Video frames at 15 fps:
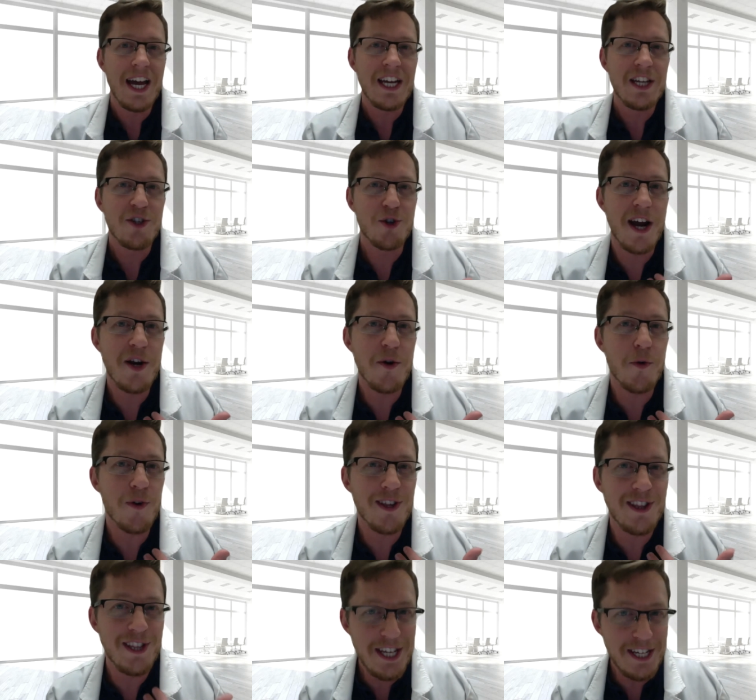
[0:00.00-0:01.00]
try to
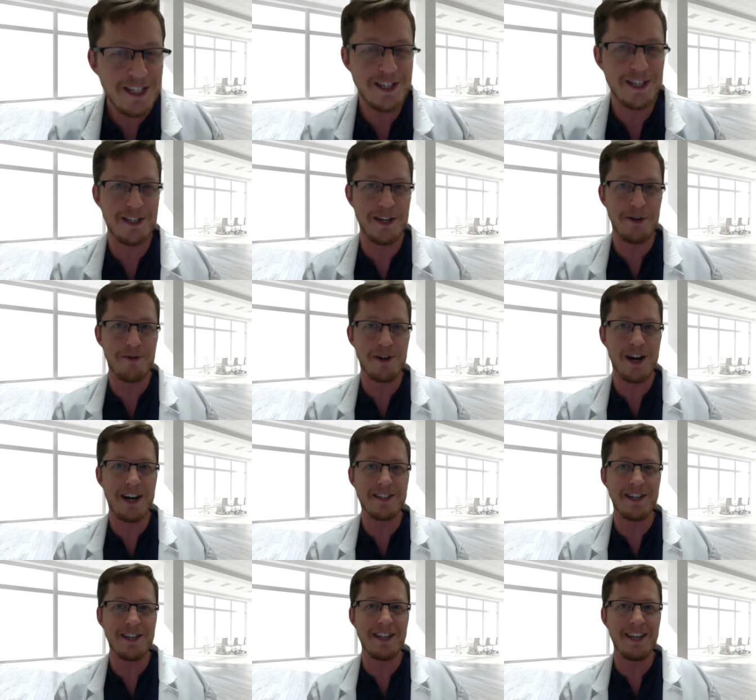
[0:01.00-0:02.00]
release this nitric
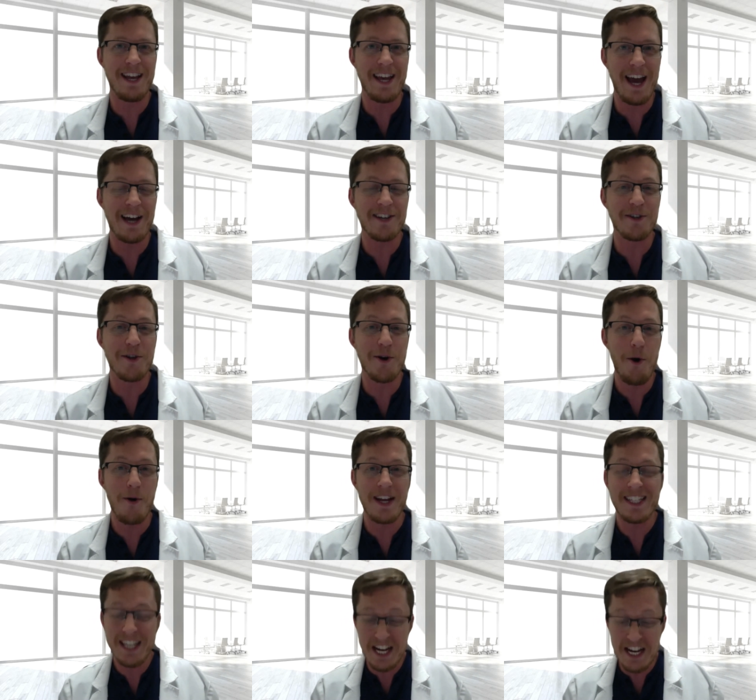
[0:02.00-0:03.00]
oxide gas on their
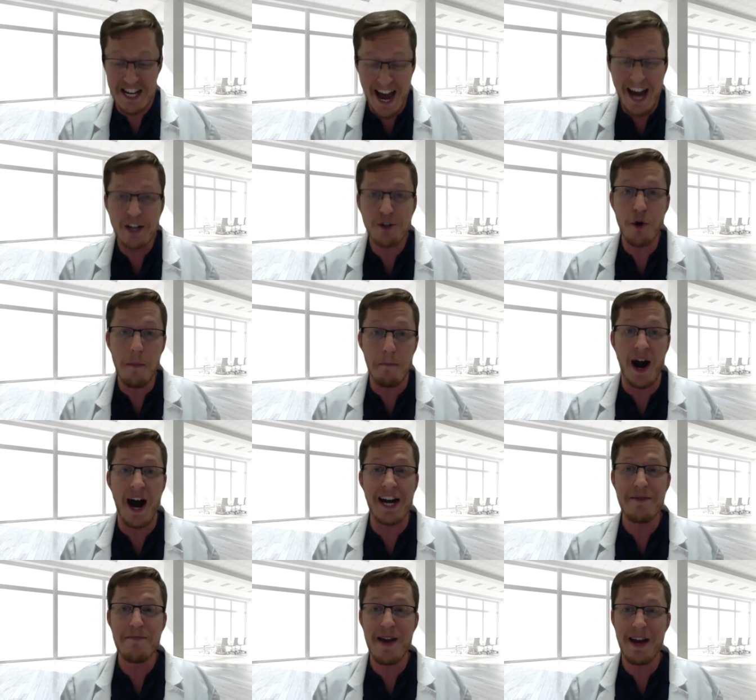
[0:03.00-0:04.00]
own. It's a natural
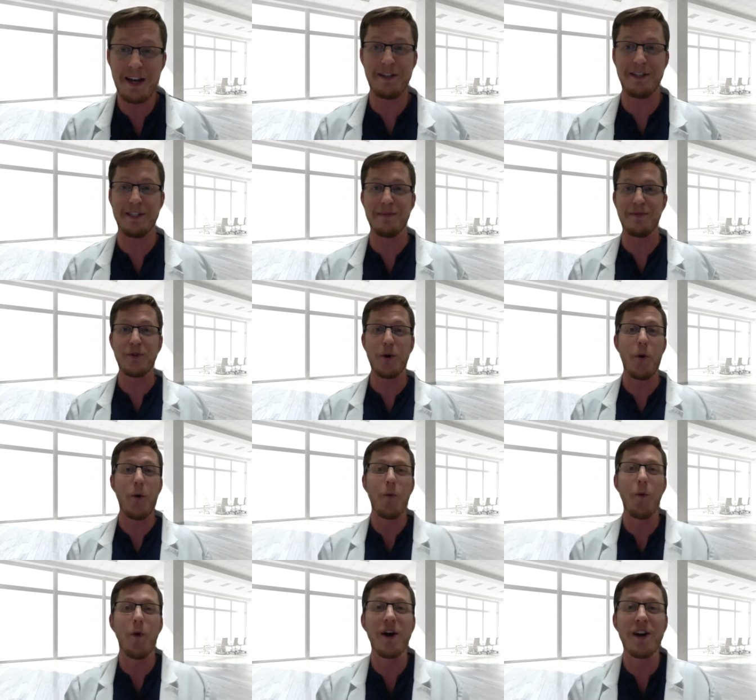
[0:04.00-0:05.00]
body mechanism. So
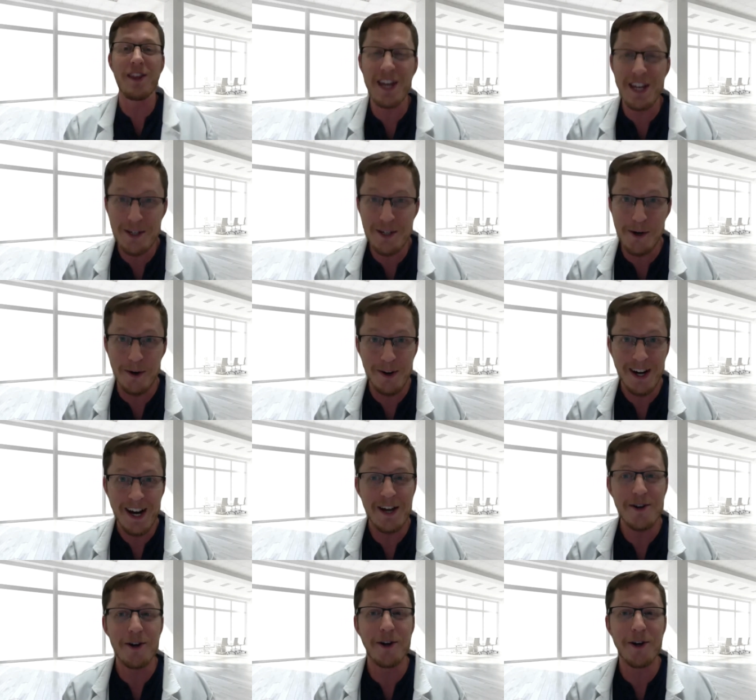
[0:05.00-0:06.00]
what do?
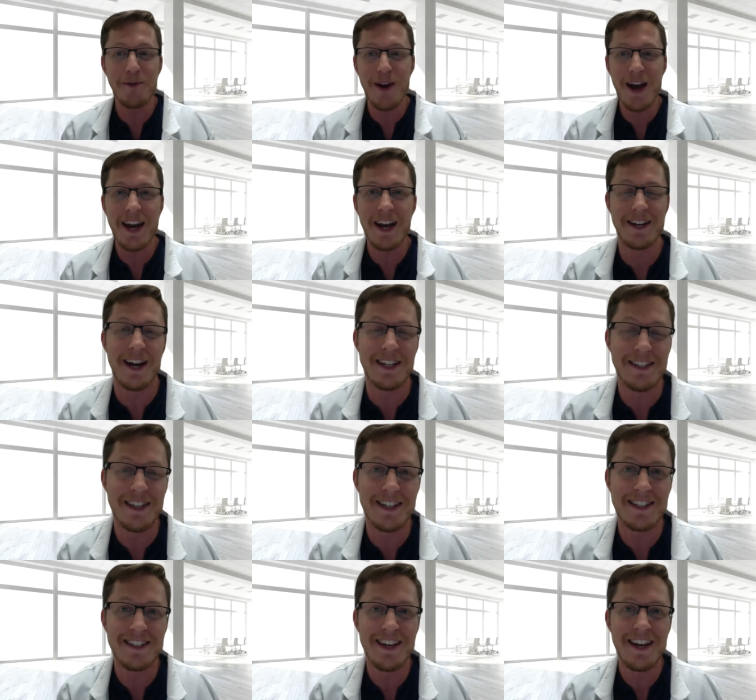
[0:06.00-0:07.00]
And you're going to recognize
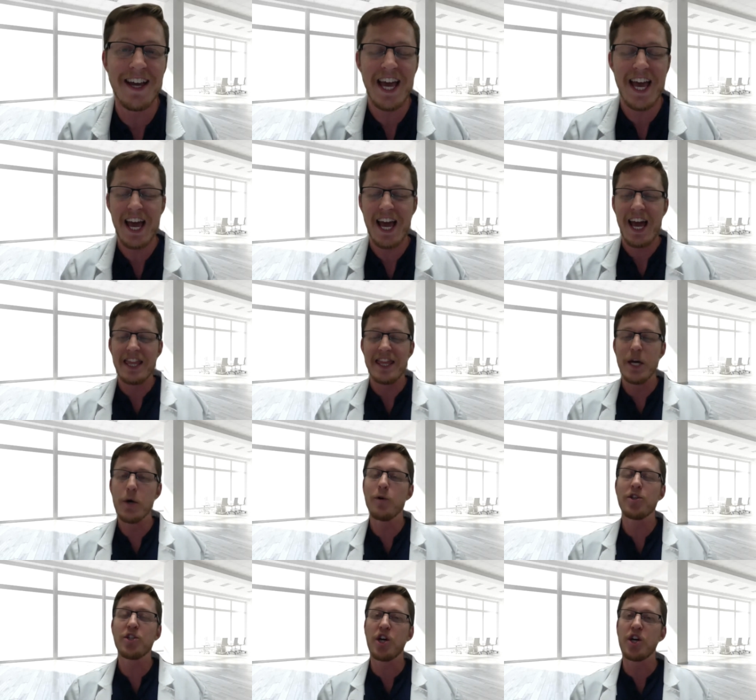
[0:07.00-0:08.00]
this. They
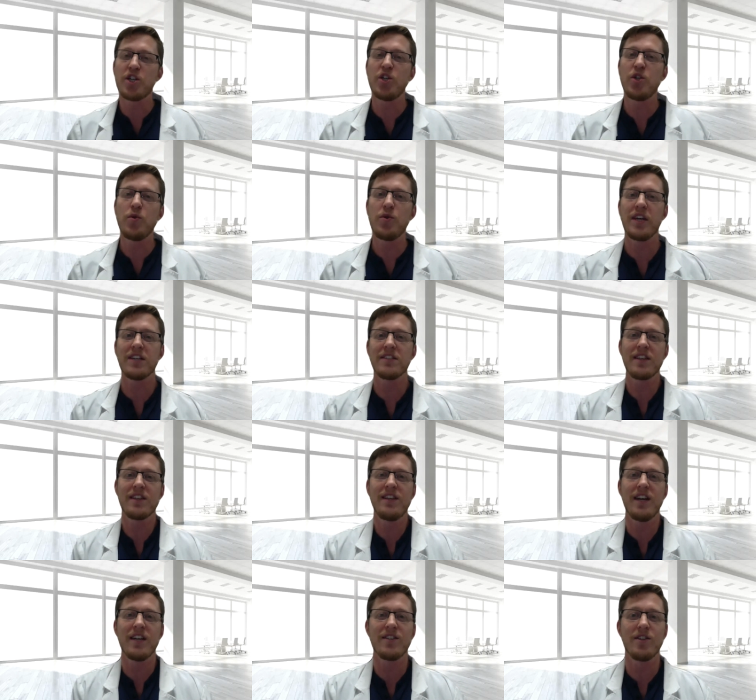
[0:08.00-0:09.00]
will start to do things
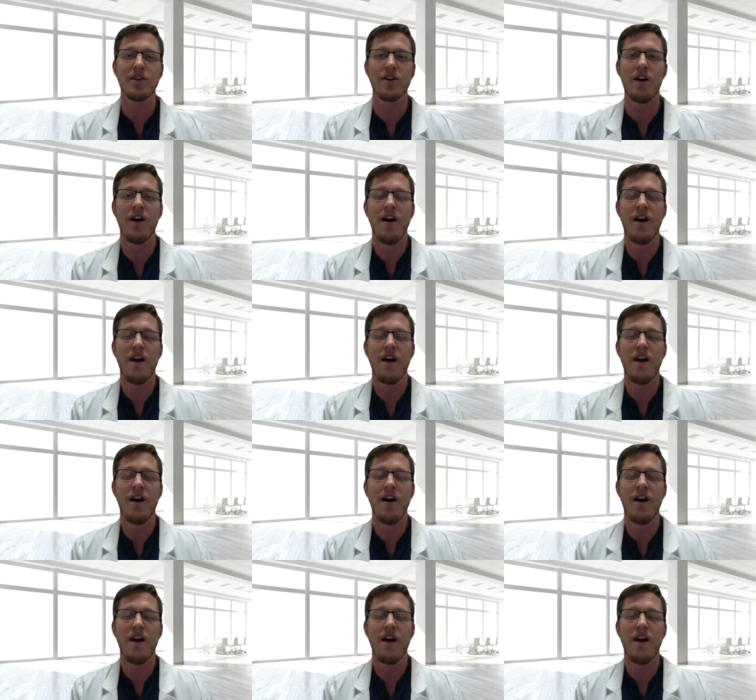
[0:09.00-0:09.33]
like this. They'll go,